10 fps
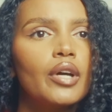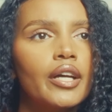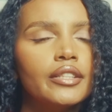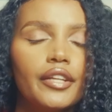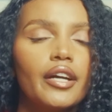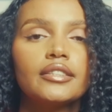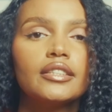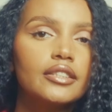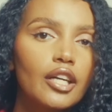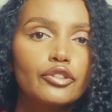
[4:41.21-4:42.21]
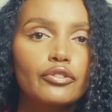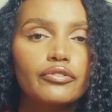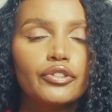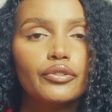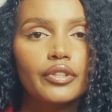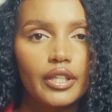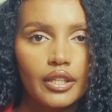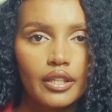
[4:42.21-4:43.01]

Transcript: and at the start of your